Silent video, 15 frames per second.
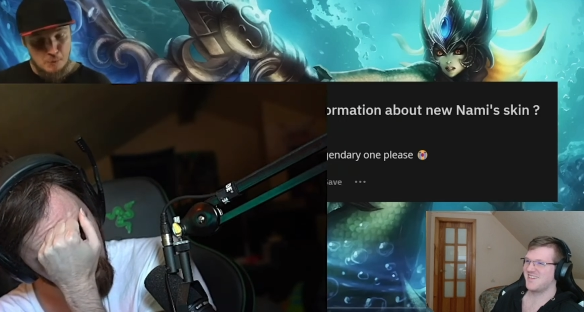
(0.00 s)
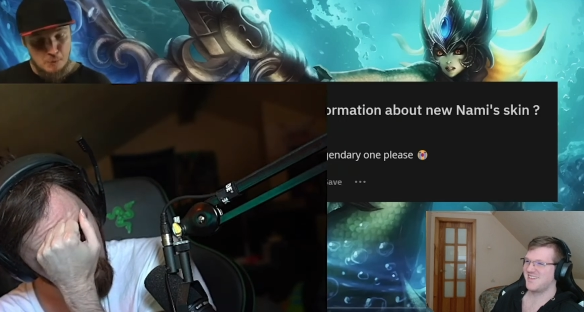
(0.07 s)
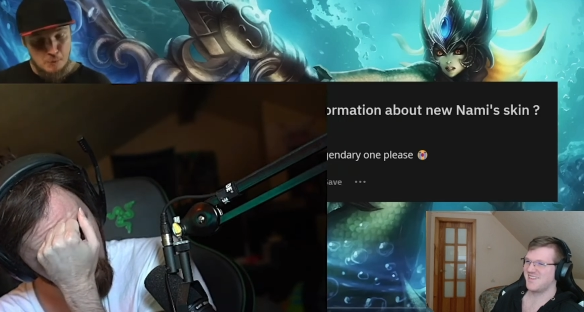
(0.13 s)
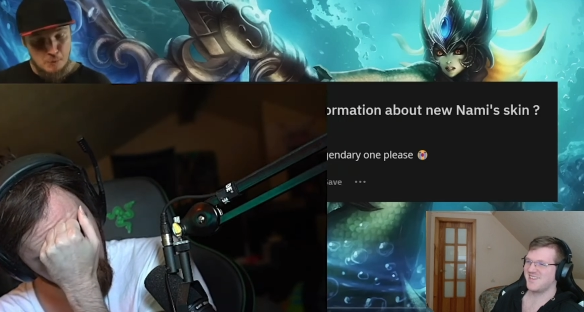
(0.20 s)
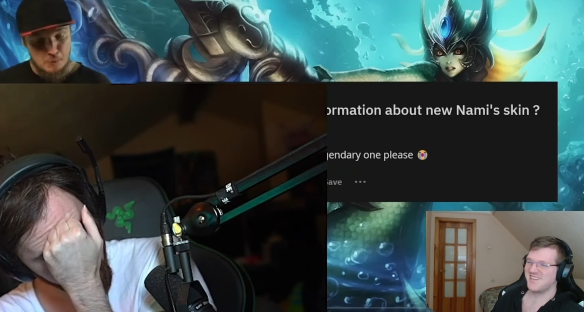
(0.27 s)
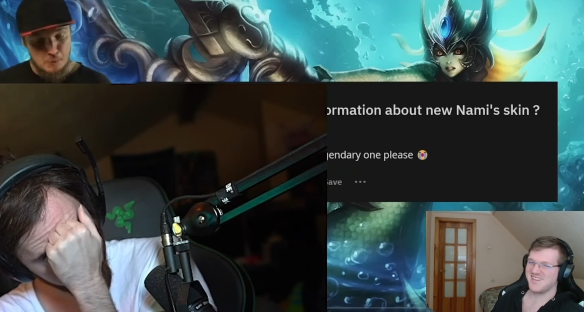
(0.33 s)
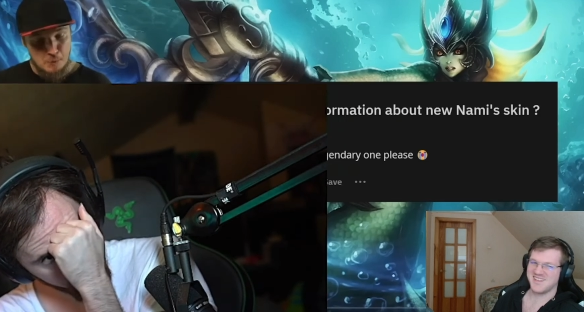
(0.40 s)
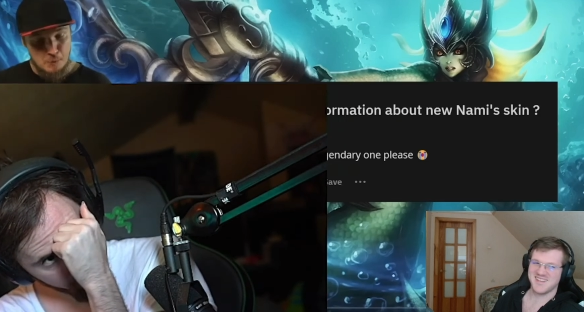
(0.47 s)

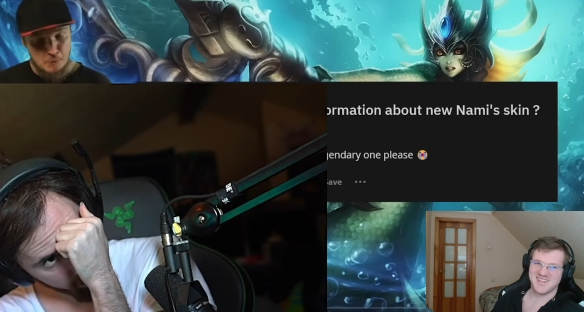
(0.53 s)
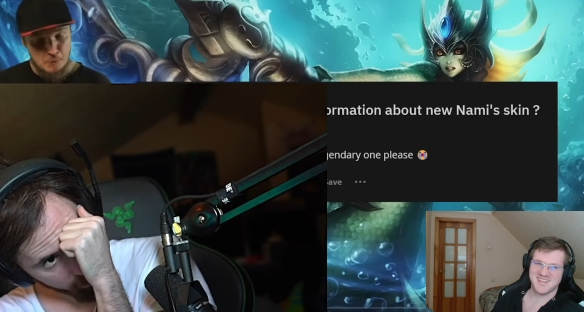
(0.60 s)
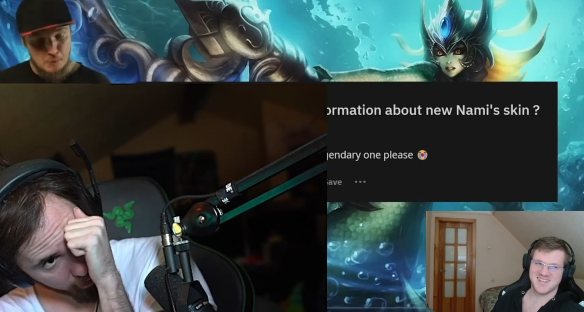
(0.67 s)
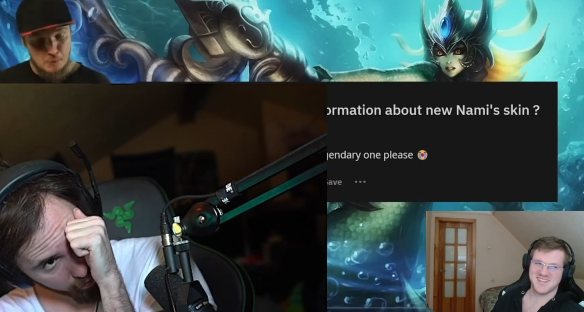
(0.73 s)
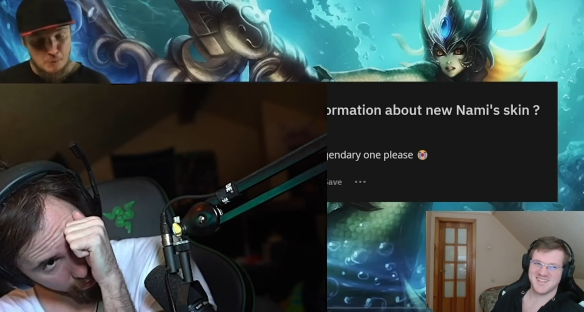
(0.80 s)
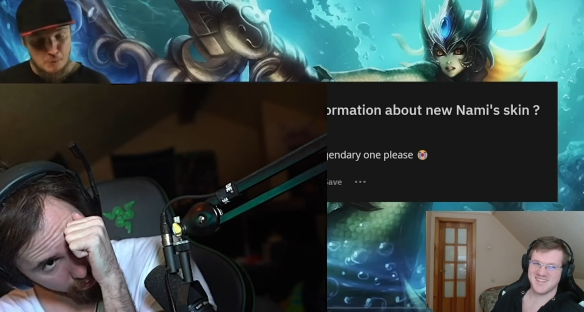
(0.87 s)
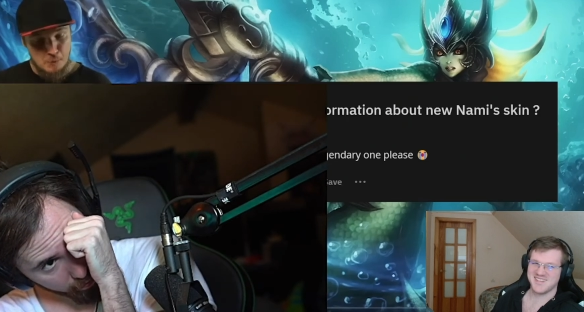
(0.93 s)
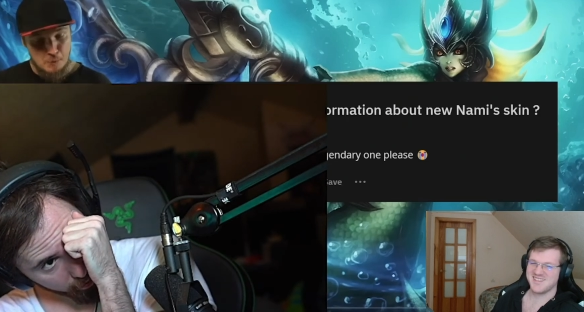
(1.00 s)

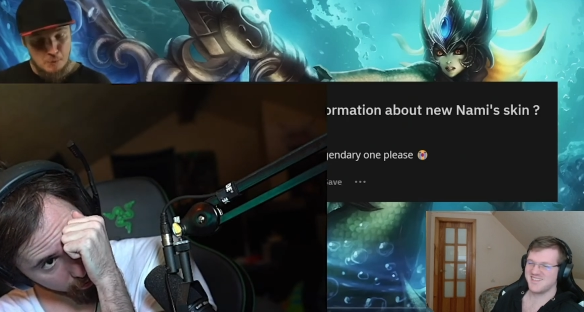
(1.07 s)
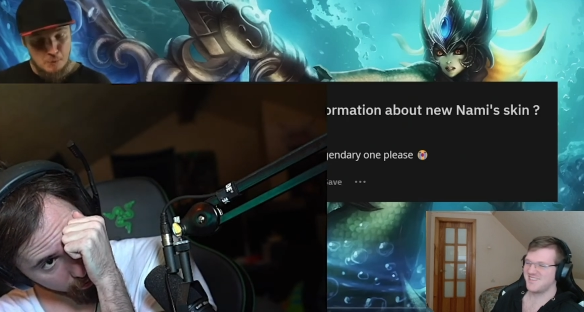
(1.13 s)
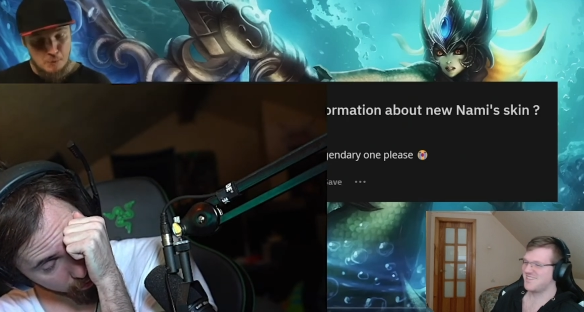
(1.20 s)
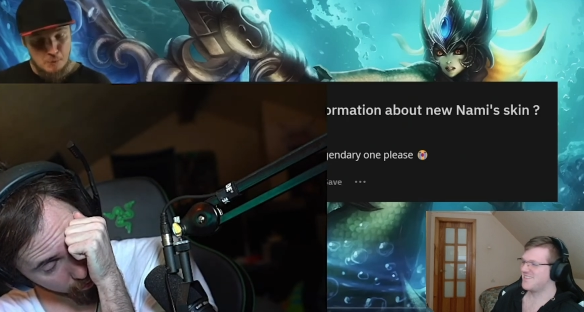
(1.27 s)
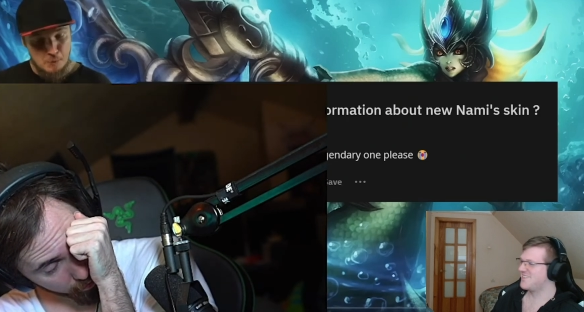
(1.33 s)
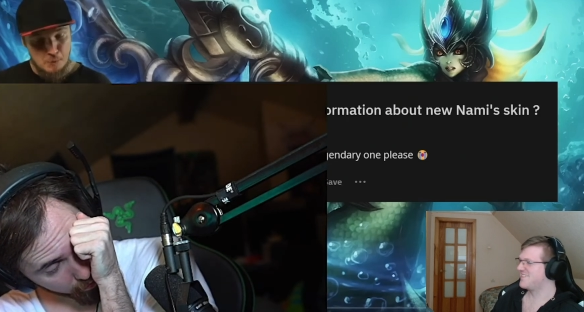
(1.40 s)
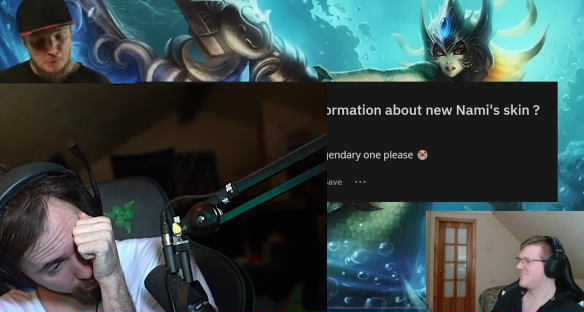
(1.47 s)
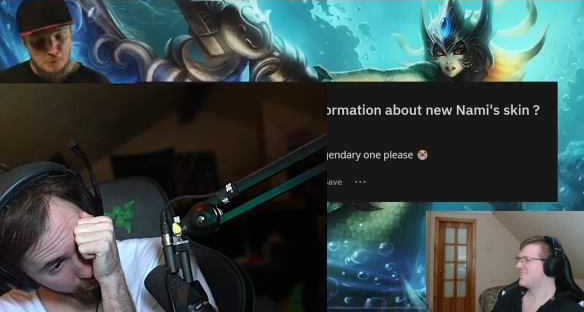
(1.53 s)

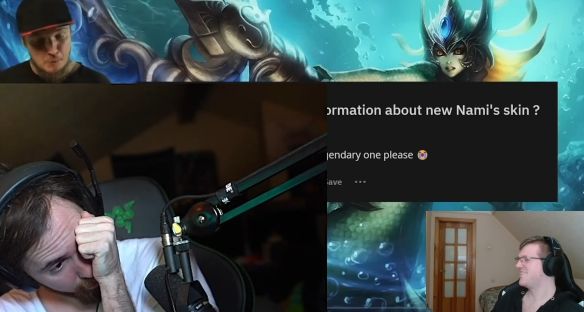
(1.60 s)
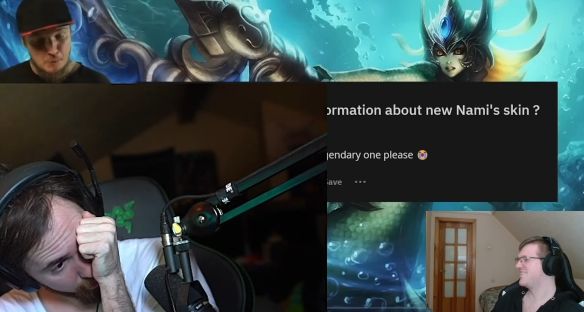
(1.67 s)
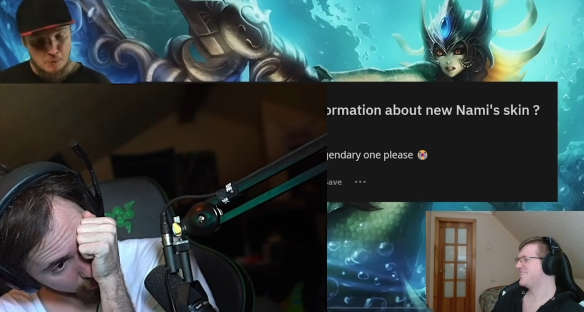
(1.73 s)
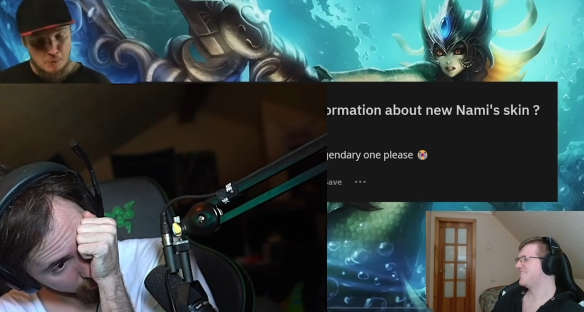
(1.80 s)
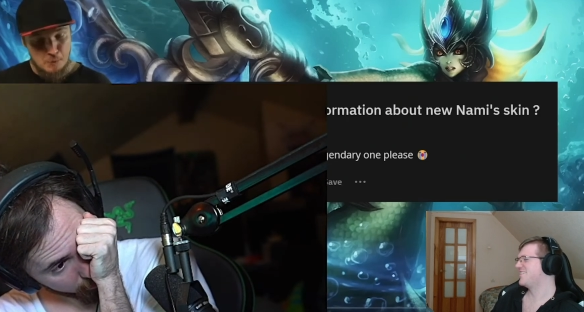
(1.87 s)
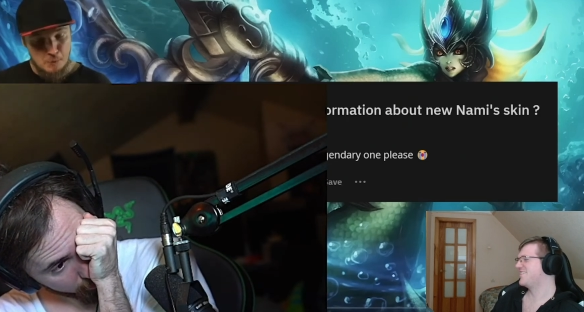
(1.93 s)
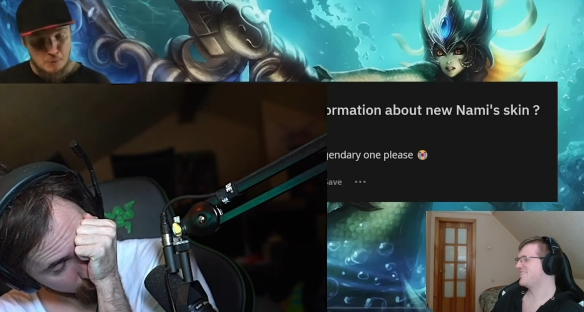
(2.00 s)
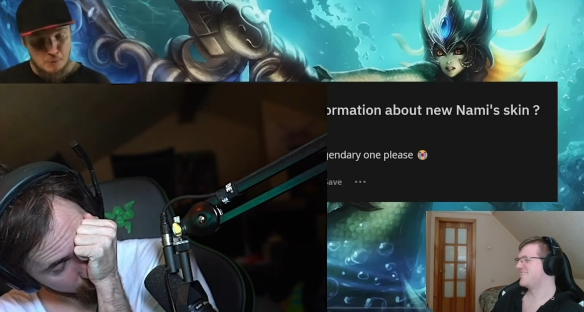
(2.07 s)

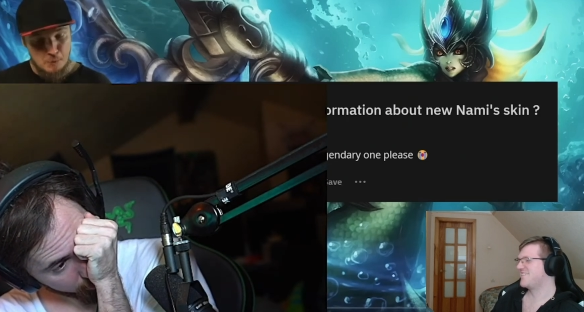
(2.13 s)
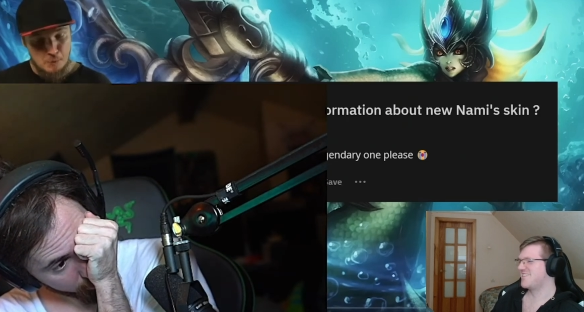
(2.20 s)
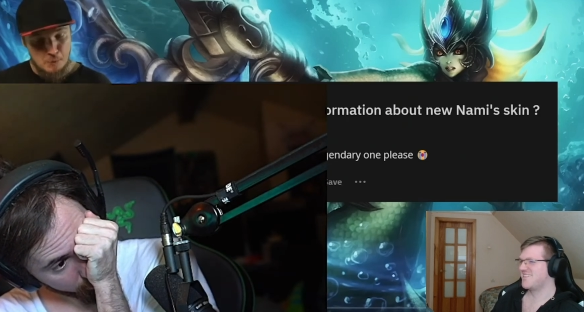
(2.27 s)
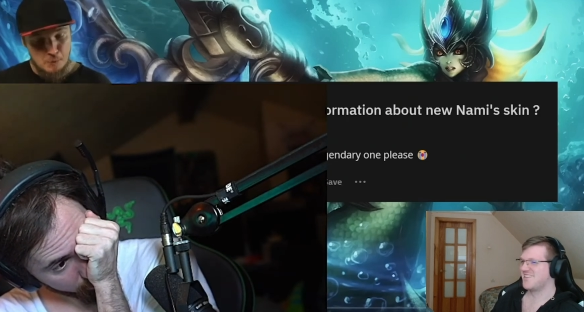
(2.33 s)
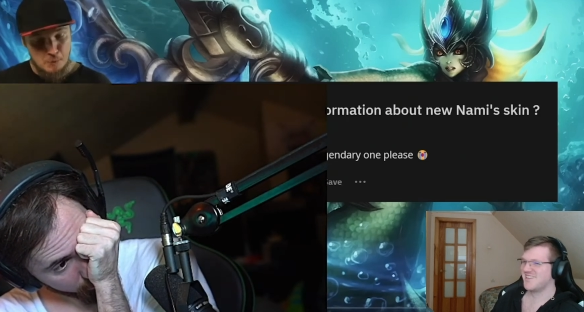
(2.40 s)
(silence)